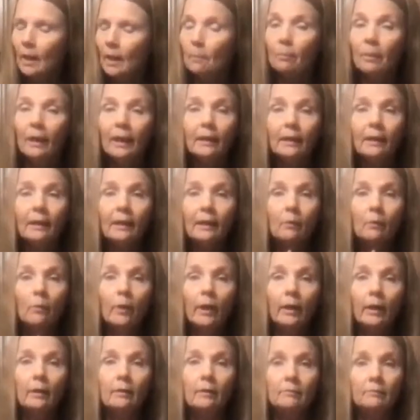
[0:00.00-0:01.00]

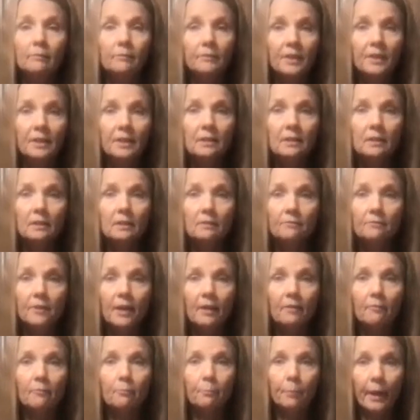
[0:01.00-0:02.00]
anyway, this is a
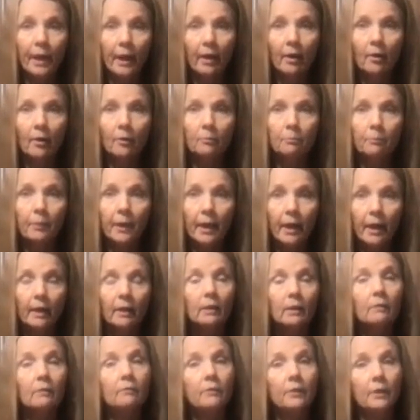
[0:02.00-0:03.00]
5-pound
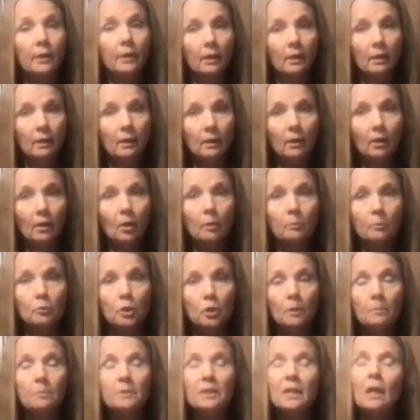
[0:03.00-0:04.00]
bag of the carob
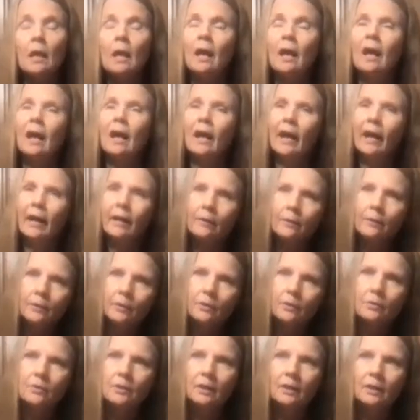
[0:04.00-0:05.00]
chips. I don't
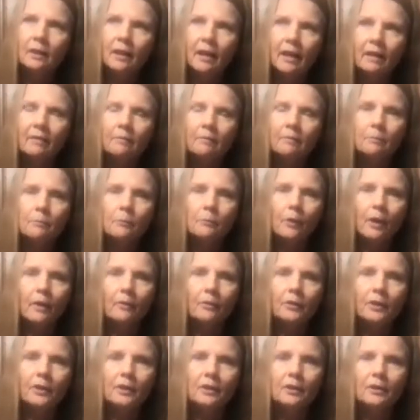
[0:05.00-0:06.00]
use a lot of them
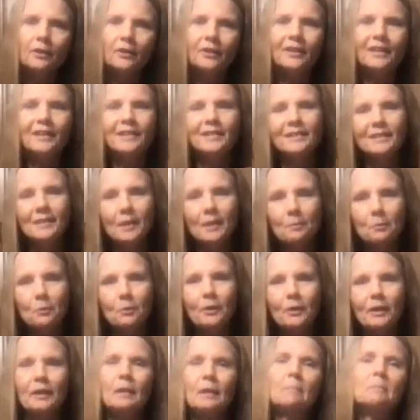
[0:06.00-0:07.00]
throughout the year, except
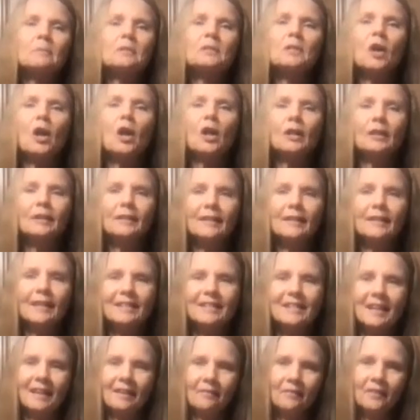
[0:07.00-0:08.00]
when it comes to
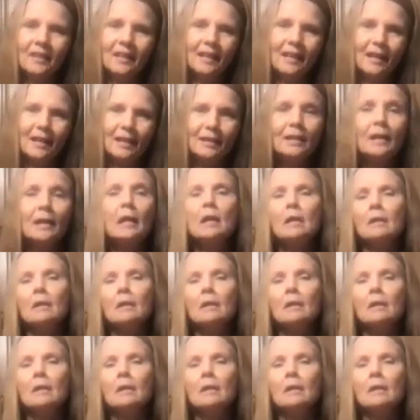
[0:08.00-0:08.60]
holidays. And then I